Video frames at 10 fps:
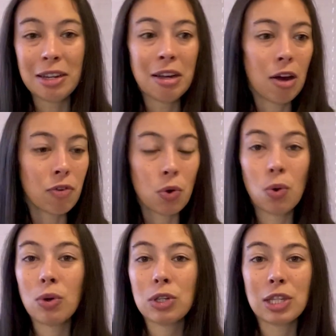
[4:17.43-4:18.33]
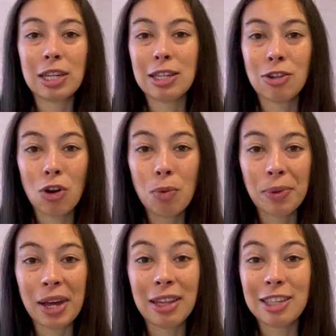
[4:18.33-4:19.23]
Of course, there's no
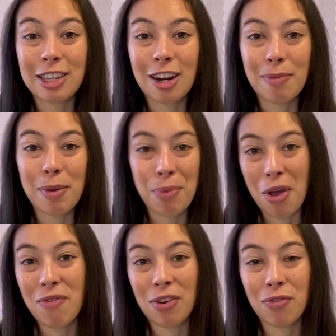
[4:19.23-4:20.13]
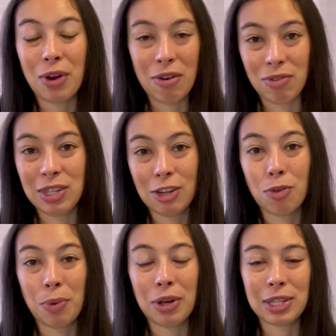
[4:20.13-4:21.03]
plan that's going to be perfect for every single
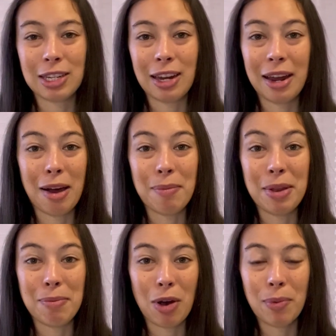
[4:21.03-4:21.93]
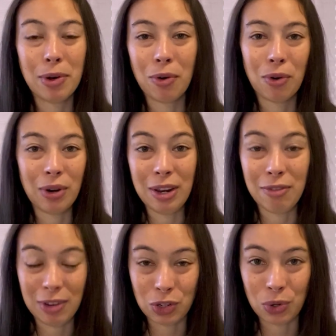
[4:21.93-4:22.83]
person in Melbourne or in
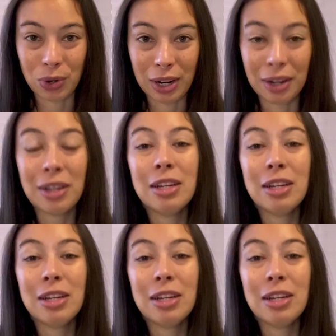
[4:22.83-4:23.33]
Victoria.